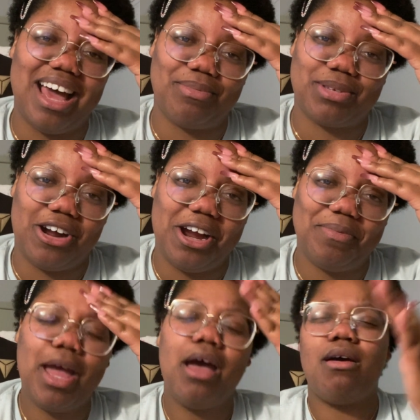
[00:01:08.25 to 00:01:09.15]
I'm sorry,
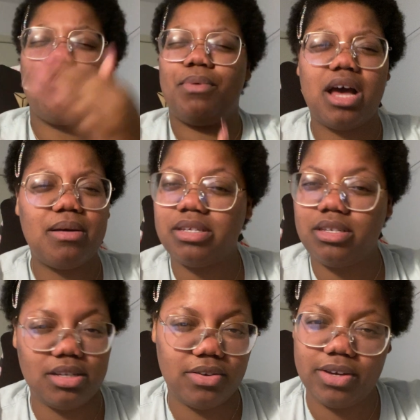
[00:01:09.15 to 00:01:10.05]
but I'm
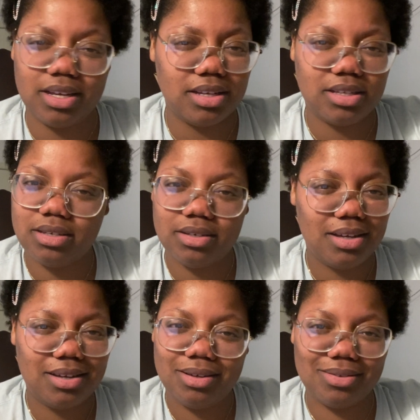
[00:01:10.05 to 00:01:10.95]
serious.
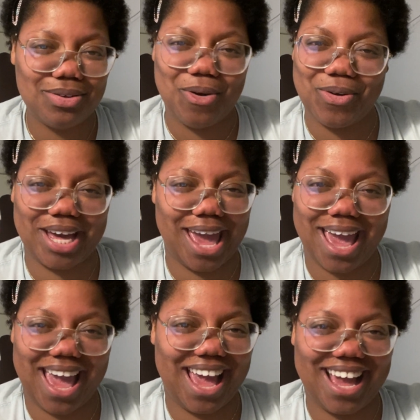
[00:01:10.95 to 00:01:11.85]

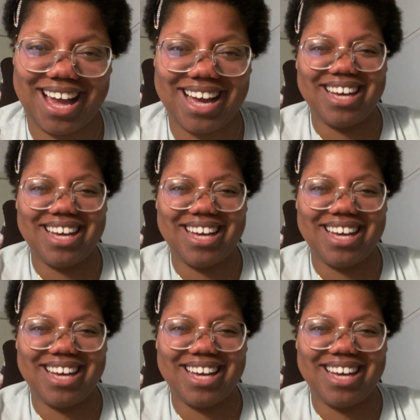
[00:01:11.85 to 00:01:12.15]
Okay.